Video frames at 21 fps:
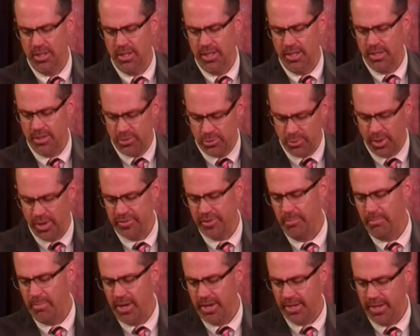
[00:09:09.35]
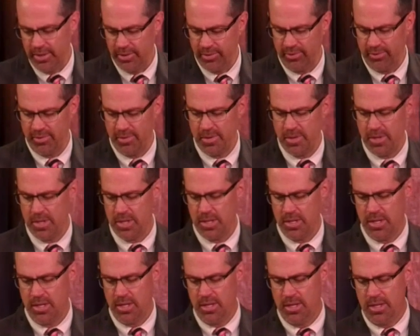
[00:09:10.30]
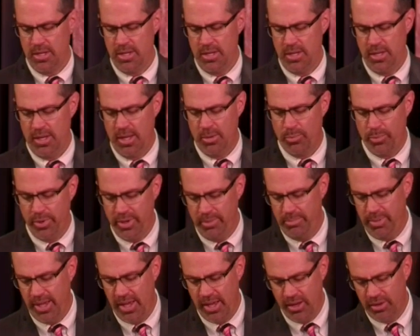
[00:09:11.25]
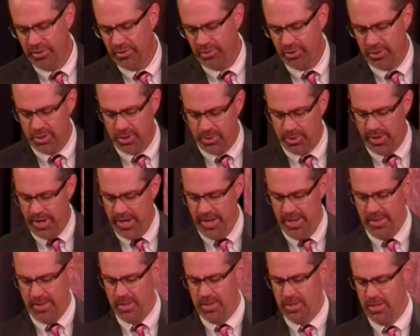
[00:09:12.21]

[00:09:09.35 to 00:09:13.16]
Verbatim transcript: and it dwelt among us. And we beheld his glory.